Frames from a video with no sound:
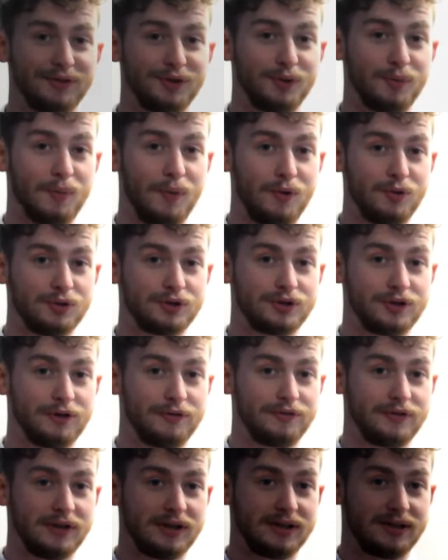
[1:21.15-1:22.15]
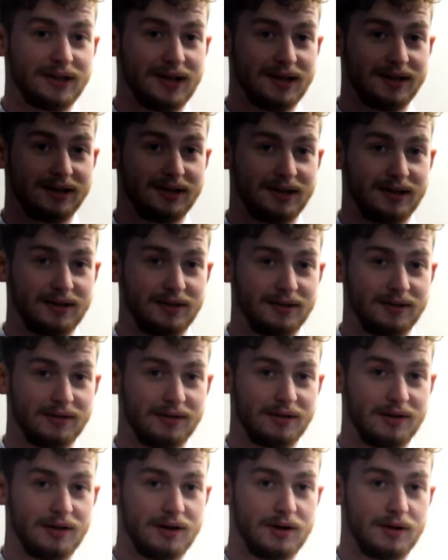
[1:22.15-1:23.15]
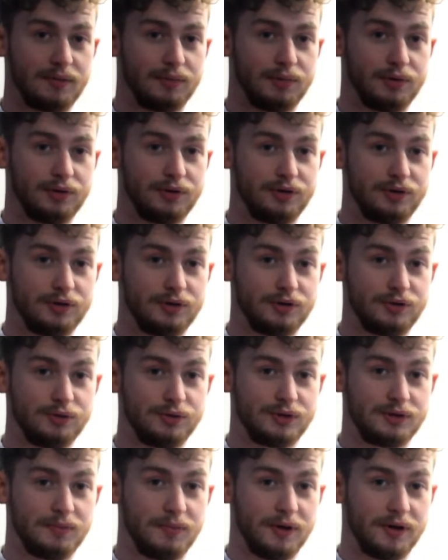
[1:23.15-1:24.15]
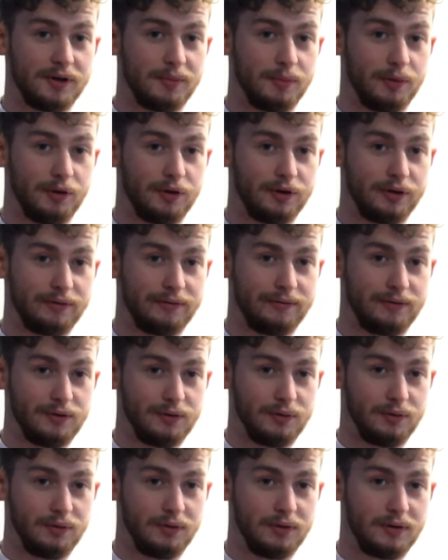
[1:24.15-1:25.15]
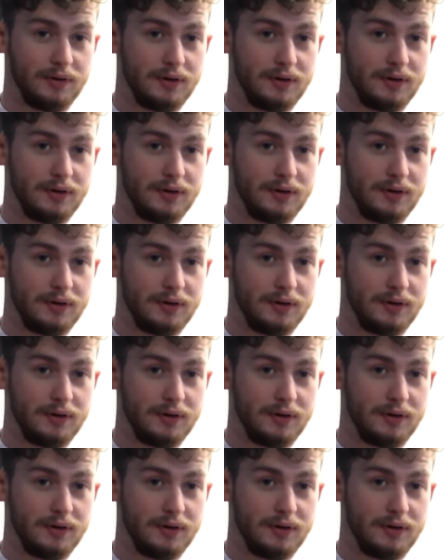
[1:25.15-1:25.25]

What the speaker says: though most of the intense heat produced by the burning fuel